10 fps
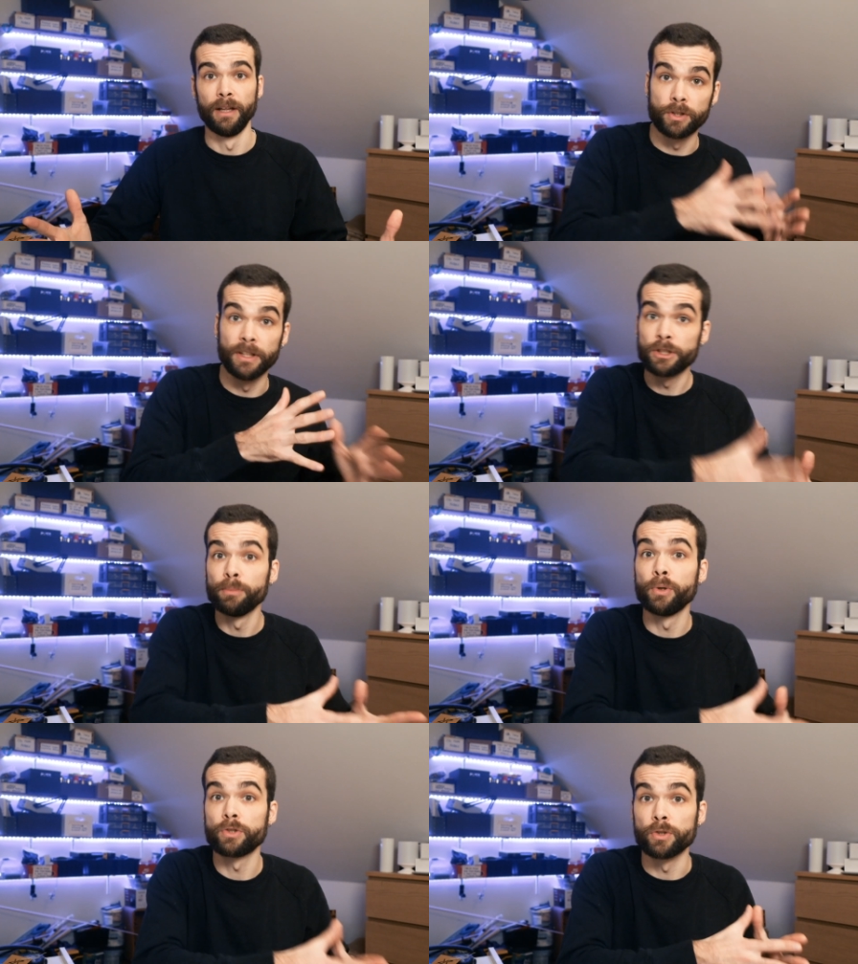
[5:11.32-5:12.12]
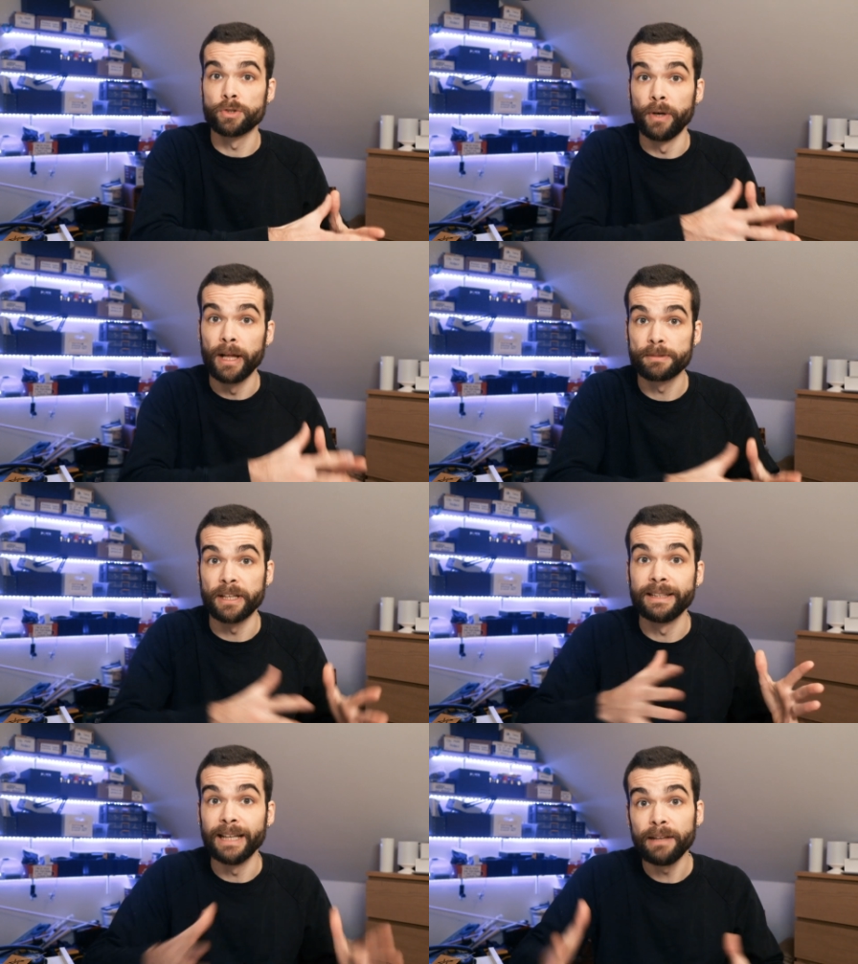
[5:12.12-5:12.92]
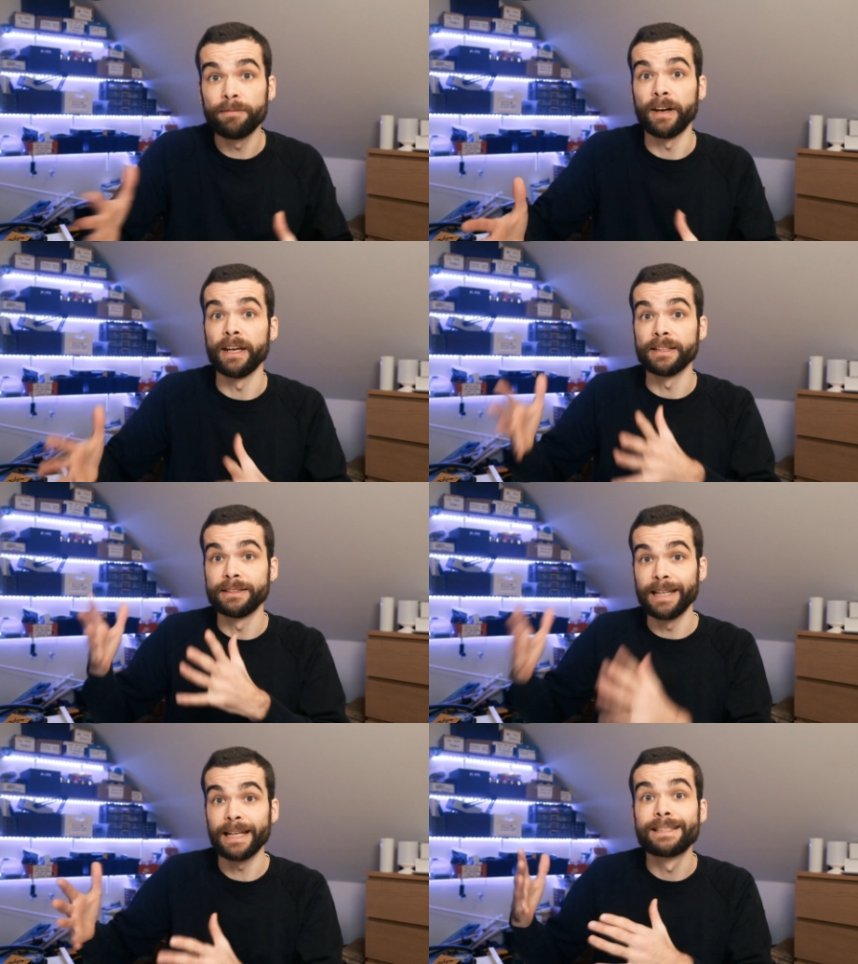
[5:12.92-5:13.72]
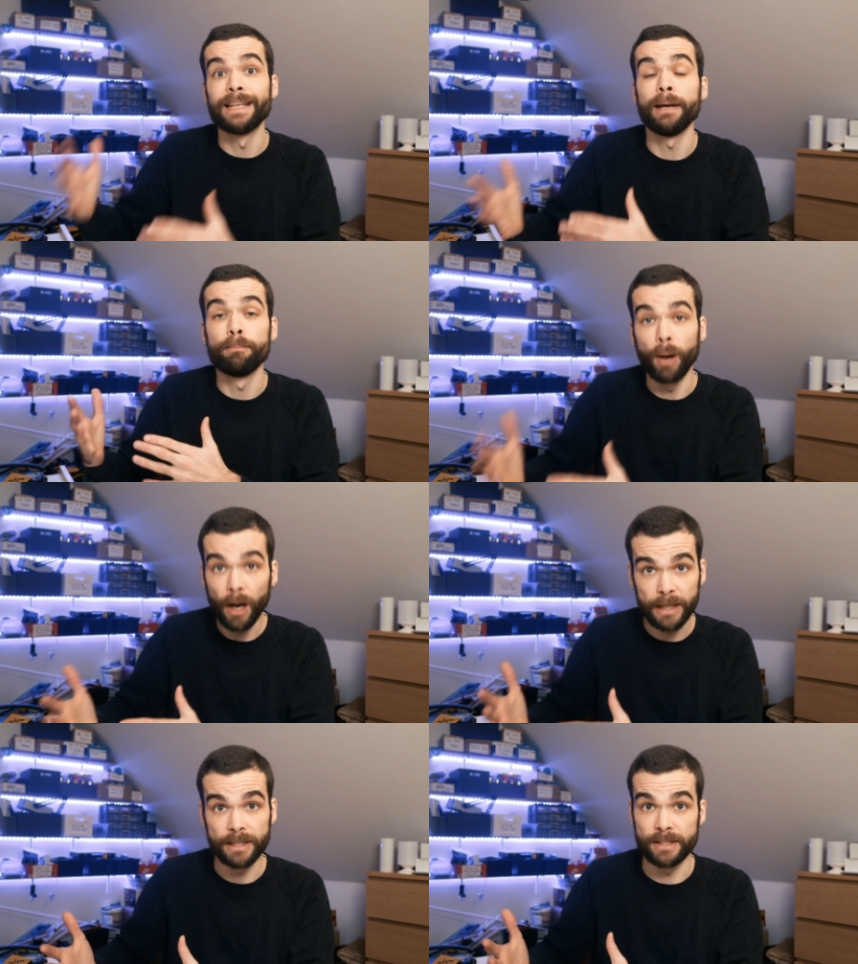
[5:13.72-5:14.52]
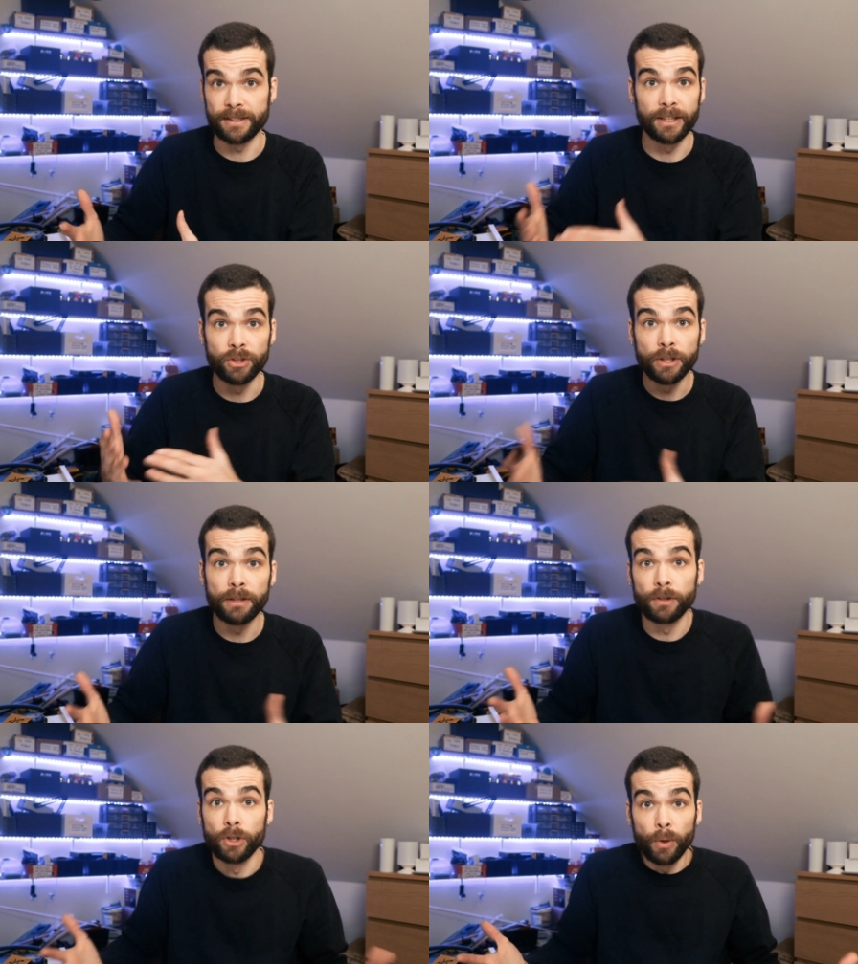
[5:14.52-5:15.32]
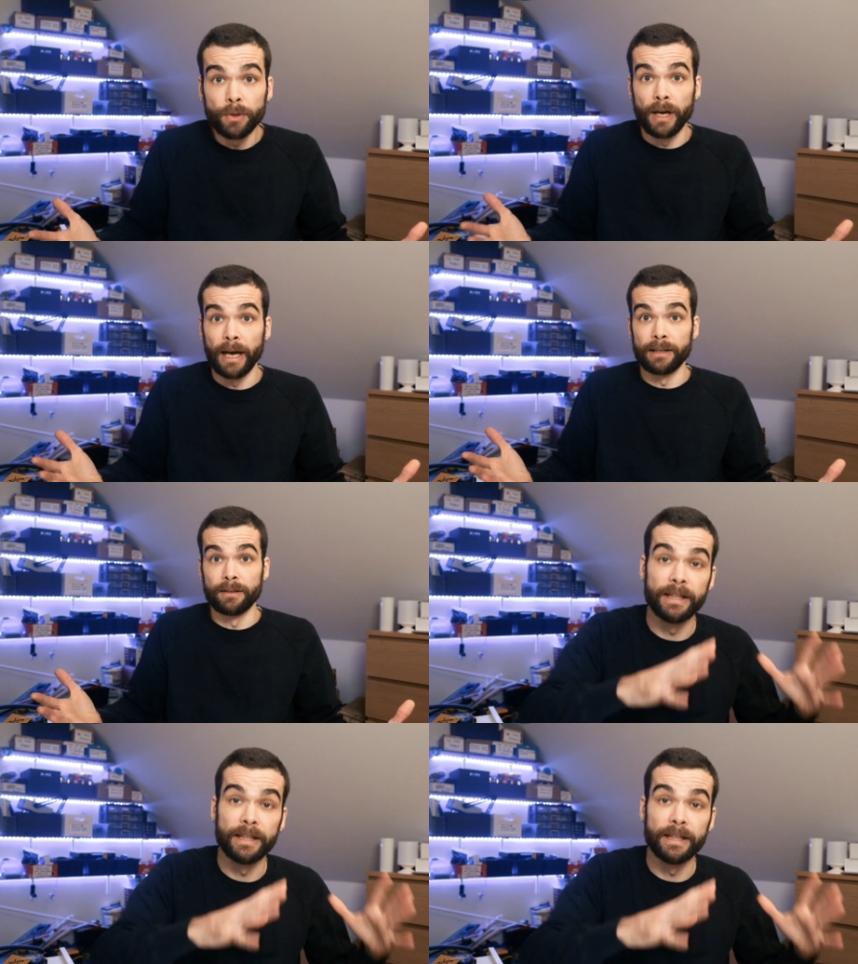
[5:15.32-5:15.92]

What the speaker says: So this approach also helps identifying dead time pockets that you didn't even know you had.